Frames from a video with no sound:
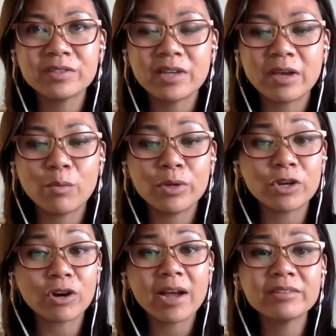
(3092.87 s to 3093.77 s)
say, when
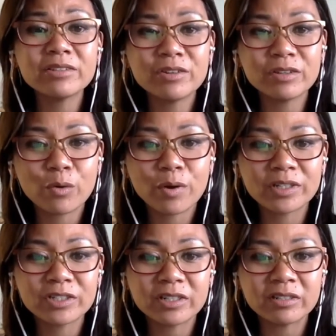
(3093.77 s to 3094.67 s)
you're answering the
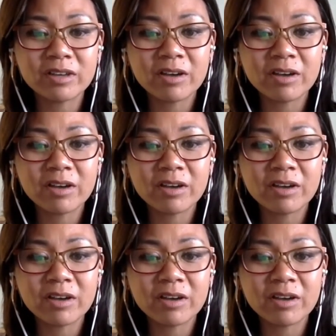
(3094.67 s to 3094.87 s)
questions?